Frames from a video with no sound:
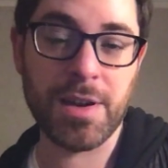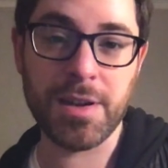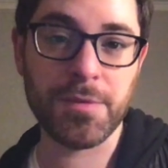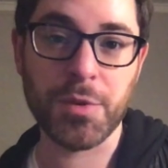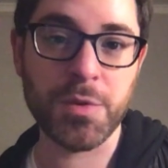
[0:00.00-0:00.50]

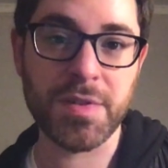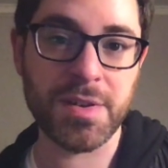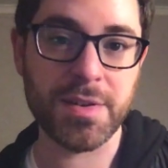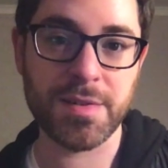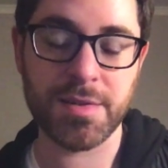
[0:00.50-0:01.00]

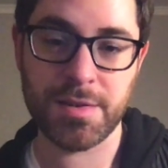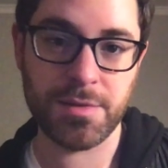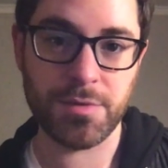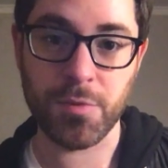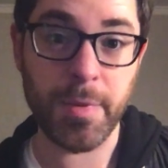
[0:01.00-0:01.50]
influences
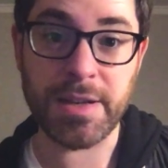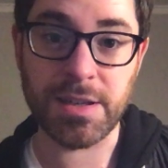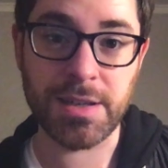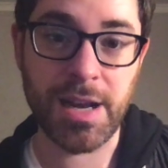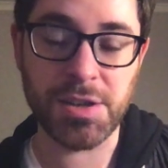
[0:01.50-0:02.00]

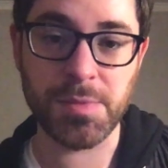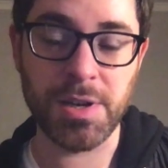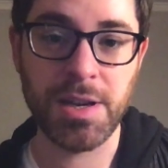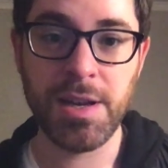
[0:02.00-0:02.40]
romantic attachment.